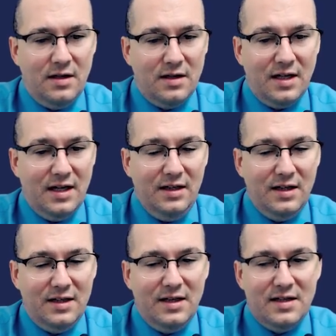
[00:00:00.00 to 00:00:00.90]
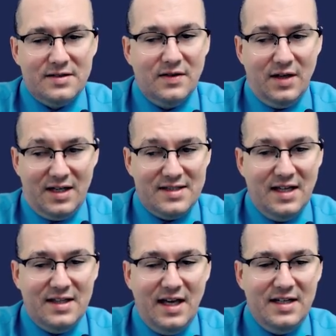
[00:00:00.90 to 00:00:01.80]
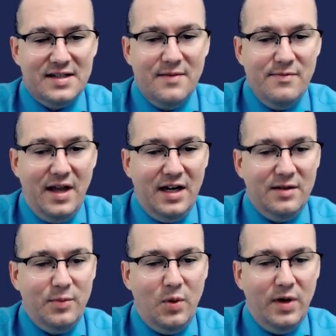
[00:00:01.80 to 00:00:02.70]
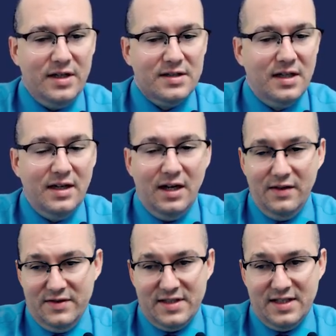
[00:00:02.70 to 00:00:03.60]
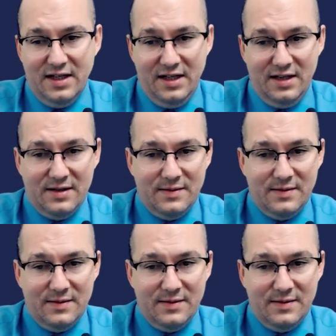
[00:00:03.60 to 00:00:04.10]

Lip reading: Okay, so like I said, that is the main point of the study.